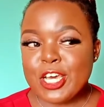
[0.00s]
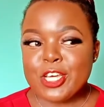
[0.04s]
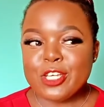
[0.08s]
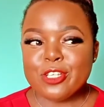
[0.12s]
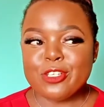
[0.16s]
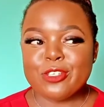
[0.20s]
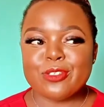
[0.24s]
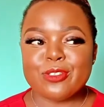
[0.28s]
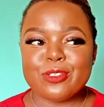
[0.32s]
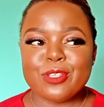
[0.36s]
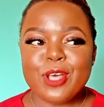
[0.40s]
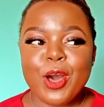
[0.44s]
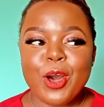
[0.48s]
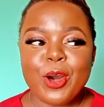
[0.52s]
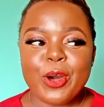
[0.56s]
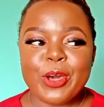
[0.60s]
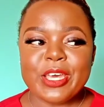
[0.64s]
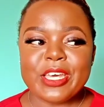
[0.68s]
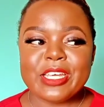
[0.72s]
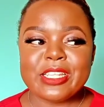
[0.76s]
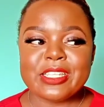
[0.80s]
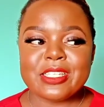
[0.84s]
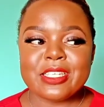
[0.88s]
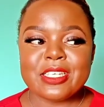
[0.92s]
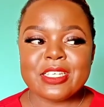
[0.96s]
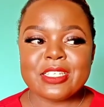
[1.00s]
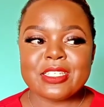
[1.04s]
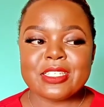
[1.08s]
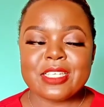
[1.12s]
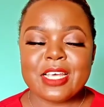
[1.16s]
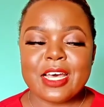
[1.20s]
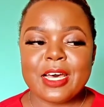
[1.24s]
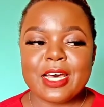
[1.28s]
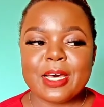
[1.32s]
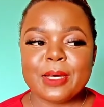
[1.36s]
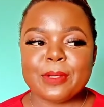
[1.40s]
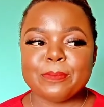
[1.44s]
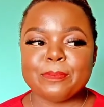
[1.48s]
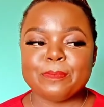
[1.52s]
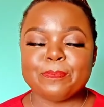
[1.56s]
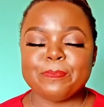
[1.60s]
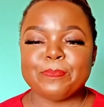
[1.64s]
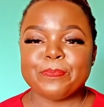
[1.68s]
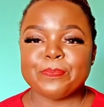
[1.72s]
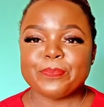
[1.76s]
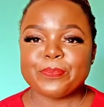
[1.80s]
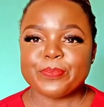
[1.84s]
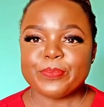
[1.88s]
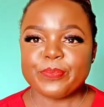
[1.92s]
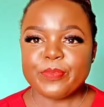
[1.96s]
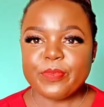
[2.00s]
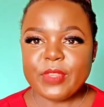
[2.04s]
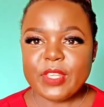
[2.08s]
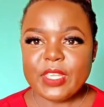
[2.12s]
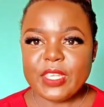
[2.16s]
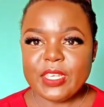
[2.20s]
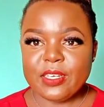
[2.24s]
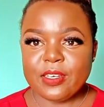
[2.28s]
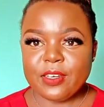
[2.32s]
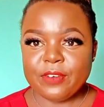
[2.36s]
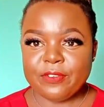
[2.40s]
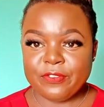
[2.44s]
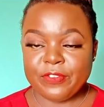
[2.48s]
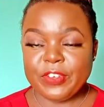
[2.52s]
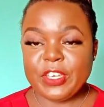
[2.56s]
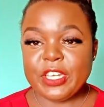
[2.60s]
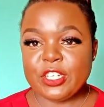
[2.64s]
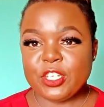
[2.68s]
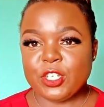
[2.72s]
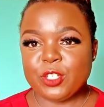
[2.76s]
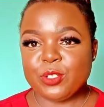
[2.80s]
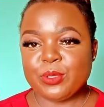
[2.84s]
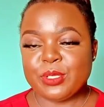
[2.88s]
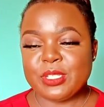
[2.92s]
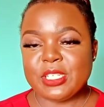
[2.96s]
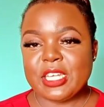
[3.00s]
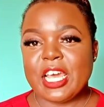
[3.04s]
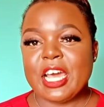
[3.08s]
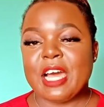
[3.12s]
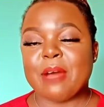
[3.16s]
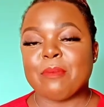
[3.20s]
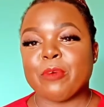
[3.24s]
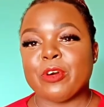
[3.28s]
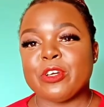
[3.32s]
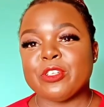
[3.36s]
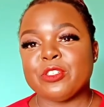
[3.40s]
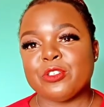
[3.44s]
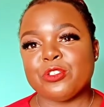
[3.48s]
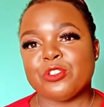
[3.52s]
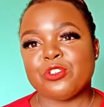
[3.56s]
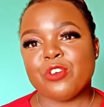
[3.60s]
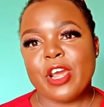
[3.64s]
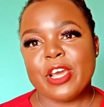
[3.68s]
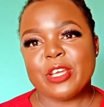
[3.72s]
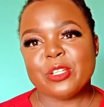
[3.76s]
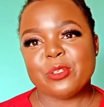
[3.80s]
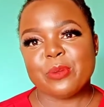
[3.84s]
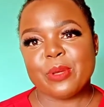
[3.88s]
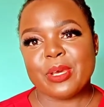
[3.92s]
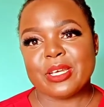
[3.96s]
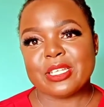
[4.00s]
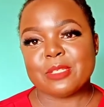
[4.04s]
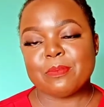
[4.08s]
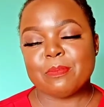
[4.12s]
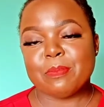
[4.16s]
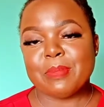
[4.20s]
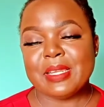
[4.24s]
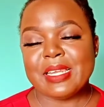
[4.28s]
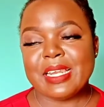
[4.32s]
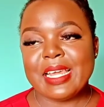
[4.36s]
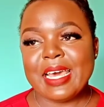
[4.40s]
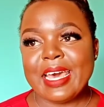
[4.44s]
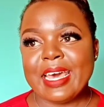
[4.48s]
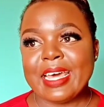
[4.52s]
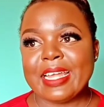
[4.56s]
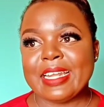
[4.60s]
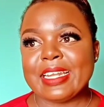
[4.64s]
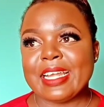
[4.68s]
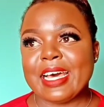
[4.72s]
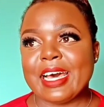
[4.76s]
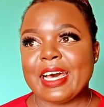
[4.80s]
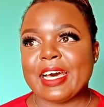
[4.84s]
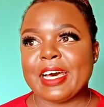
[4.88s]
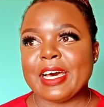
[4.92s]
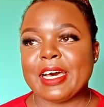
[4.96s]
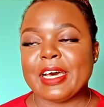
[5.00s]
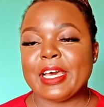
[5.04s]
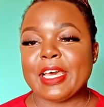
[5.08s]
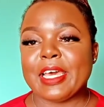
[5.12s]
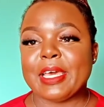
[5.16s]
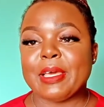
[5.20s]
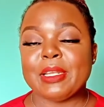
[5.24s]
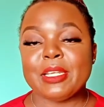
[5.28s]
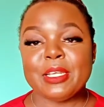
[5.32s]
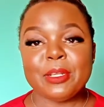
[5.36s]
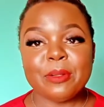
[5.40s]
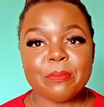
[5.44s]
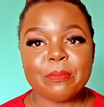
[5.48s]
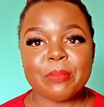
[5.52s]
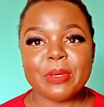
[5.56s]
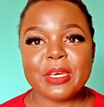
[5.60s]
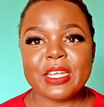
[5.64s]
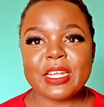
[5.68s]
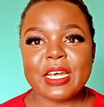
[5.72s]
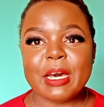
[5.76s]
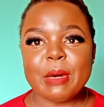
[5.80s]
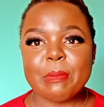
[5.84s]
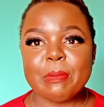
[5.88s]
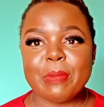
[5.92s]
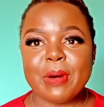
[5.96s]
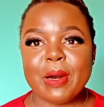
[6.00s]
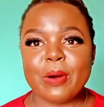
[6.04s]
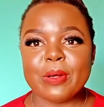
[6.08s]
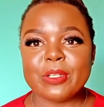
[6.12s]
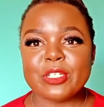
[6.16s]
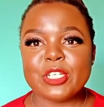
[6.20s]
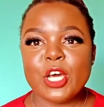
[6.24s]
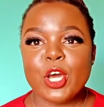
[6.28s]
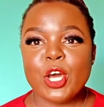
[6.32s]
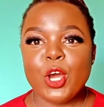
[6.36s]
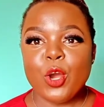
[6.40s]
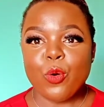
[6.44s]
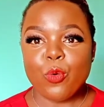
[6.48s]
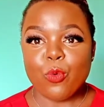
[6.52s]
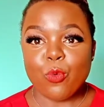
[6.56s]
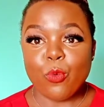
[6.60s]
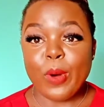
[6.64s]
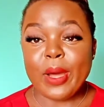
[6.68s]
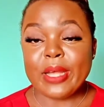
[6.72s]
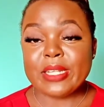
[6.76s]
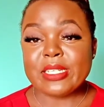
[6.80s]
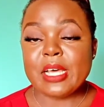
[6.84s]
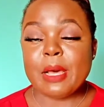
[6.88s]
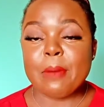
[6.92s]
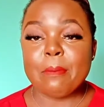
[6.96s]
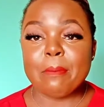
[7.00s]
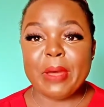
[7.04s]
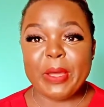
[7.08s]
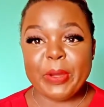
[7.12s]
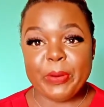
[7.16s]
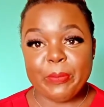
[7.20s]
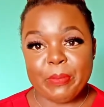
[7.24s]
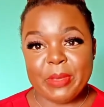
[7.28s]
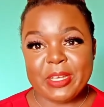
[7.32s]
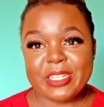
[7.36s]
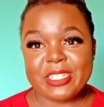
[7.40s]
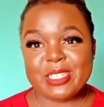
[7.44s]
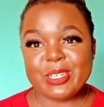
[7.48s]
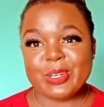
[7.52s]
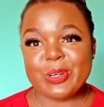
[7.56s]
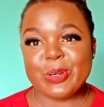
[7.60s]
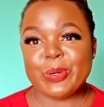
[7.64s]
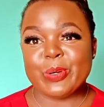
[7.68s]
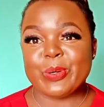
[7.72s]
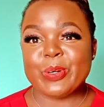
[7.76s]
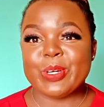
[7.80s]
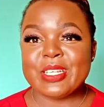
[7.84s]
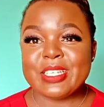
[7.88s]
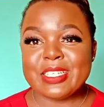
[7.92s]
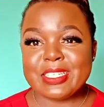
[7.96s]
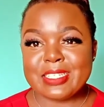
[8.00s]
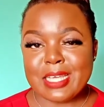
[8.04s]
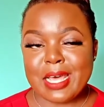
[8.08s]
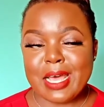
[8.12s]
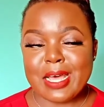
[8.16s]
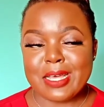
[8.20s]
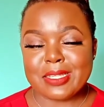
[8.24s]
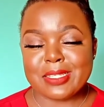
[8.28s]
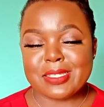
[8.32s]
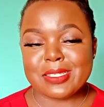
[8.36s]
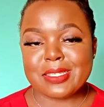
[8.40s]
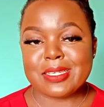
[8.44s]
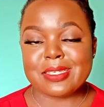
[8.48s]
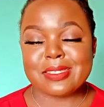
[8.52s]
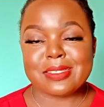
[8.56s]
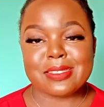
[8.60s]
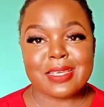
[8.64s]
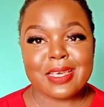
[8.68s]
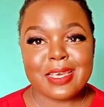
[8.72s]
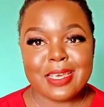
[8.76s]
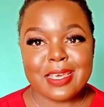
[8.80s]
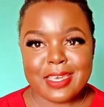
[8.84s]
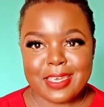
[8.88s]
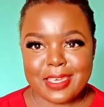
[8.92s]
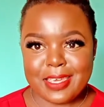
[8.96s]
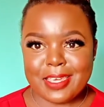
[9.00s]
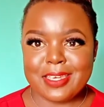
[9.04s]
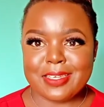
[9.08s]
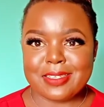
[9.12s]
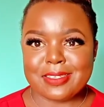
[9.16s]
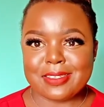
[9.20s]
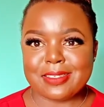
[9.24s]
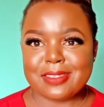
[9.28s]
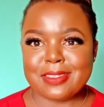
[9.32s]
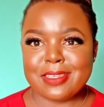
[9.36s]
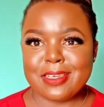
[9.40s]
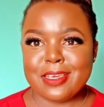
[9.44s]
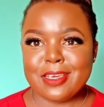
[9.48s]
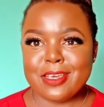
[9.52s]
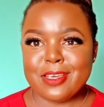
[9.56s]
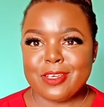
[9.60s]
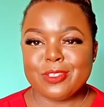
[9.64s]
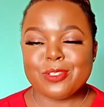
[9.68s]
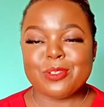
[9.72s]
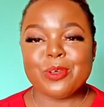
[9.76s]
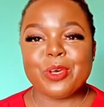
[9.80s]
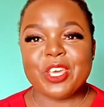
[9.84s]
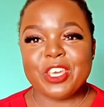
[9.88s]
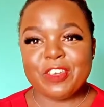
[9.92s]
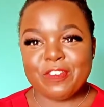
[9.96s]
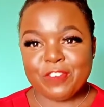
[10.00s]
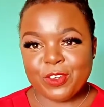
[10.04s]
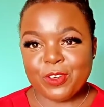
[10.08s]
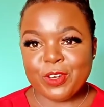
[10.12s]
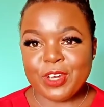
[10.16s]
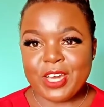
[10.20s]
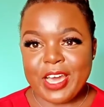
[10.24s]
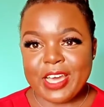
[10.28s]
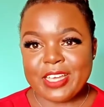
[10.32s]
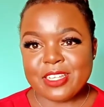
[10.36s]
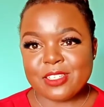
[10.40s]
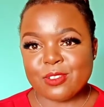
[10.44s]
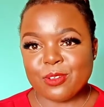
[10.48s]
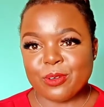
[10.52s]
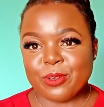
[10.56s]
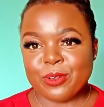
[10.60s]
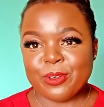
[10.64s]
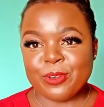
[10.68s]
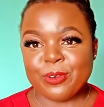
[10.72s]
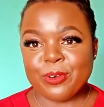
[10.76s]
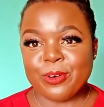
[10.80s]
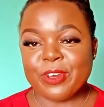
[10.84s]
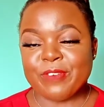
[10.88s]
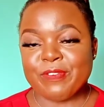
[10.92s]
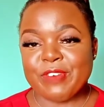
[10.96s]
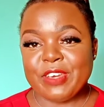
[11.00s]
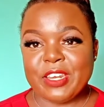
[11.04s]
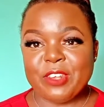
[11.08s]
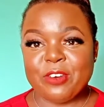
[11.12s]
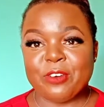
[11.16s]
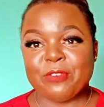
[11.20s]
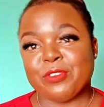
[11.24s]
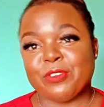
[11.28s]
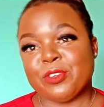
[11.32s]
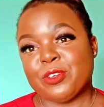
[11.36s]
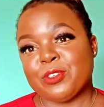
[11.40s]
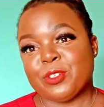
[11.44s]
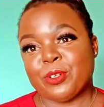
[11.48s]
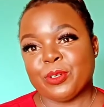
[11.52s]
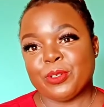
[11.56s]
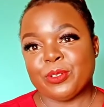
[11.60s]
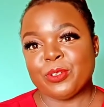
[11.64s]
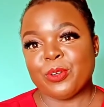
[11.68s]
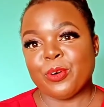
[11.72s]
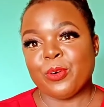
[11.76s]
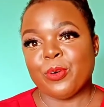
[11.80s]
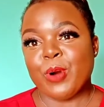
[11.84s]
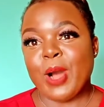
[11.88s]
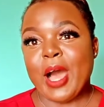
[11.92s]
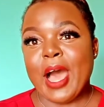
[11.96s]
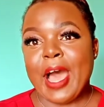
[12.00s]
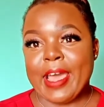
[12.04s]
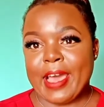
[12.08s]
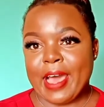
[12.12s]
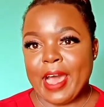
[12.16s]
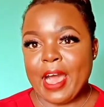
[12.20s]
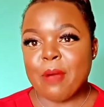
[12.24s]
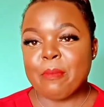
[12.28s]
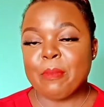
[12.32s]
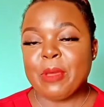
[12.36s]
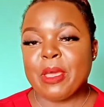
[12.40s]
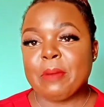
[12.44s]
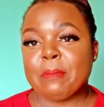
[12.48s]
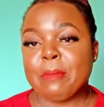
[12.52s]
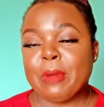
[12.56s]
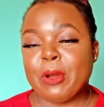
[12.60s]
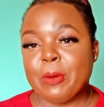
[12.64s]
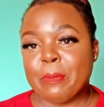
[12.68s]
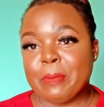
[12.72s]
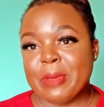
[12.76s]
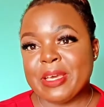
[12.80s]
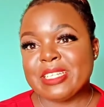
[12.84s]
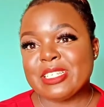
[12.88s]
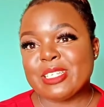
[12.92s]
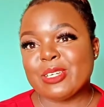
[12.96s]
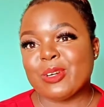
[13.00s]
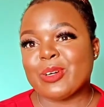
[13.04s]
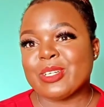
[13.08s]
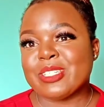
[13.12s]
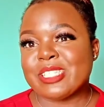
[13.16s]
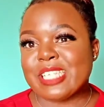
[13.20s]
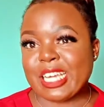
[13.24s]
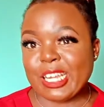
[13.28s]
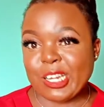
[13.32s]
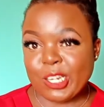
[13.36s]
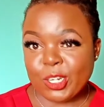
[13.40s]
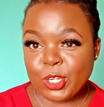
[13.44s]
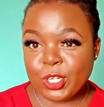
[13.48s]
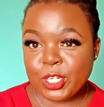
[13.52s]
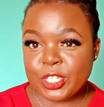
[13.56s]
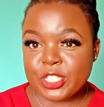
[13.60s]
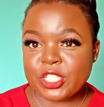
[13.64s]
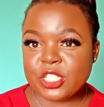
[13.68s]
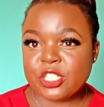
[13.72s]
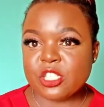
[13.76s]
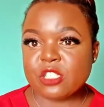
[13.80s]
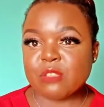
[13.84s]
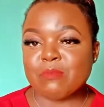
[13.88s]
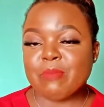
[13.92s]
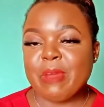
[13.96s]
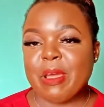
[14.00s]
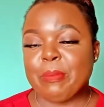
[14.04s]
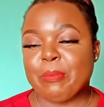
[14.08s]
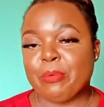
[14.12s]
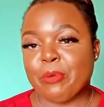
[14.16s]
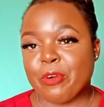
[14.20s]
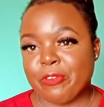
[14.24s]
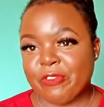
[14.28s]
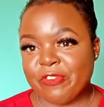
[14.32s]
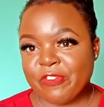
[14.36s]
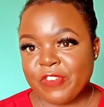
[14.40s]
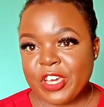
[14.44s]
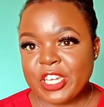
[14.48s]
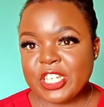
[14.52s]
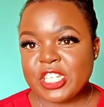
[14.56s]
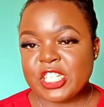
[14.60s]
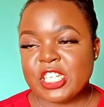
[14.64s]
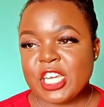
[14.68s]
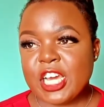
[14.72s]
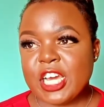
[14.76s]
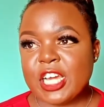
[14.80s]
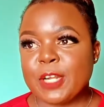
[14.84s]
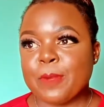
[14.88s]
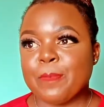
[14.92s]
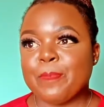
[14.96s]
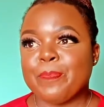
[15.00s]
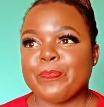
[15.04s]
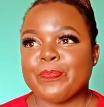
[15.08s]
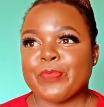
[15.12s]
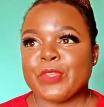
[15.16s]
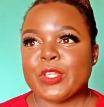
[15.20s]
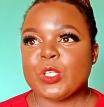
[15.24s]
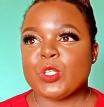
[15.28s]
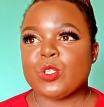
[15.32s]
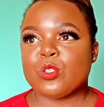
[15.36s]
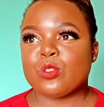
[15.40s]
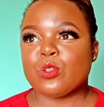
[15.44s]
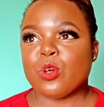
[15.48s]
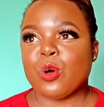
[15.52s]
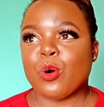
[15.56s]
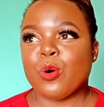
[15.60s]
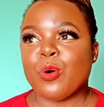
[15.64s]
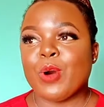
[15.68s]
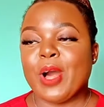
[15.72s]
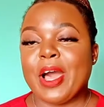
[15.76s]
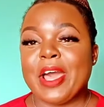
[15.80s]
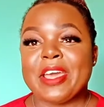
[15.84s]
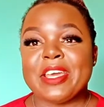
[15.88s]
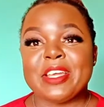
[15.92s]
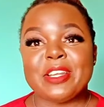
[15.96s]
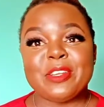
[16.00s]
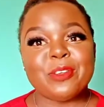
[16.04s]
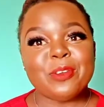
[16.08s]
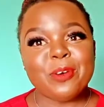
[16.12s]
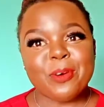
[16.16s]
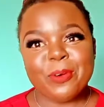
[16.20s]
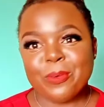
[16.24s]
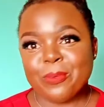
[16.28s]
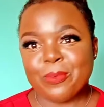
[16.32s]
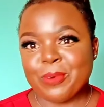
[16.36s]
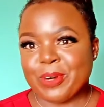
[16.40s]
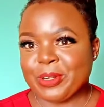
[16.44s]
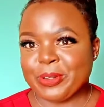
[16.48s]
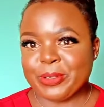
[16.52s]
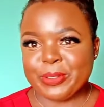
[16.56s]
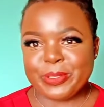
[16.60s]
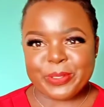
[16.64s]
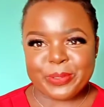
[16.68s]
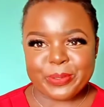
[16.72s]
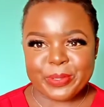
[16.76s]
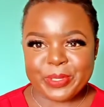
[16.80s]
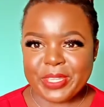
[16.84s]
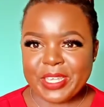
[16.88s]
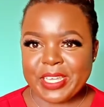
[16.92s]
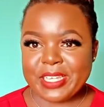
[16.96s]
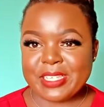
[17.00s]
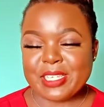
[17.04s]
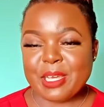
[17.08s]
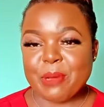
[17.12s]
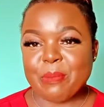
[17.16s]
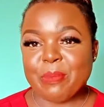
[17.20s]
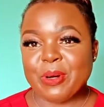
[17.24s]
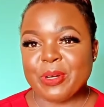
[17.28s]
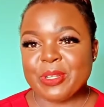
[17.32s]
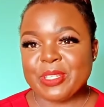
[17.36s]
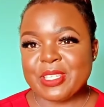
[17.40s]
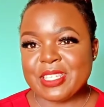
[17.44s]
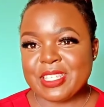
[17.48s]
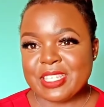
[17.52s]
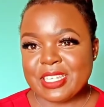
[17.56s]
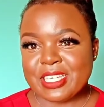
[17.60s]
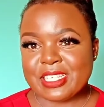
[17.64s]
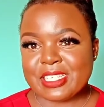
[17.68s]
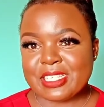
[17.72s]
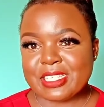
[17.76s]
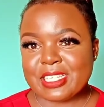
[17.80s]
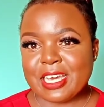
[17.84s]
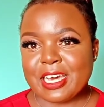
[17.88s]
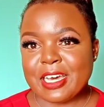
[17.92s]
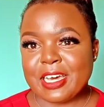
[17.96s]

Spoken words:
So in this video today, I'm going to try to explain a little bit about what biomedical sciences is. So if you guys don't know, if any of you don't know, I am a biomedical technologist by profession. So I know one or two things about this